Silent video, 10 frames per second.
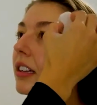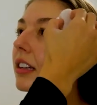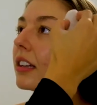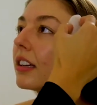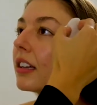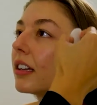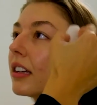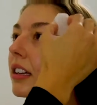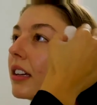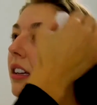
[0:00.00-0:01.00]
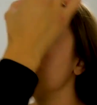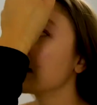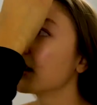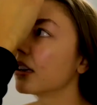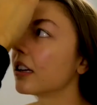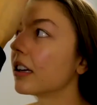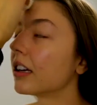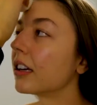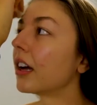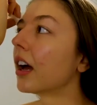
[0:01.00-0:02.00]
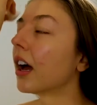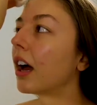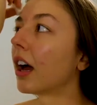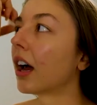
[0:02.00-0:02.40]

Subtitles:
rid of any kind of harsh lines and stuff.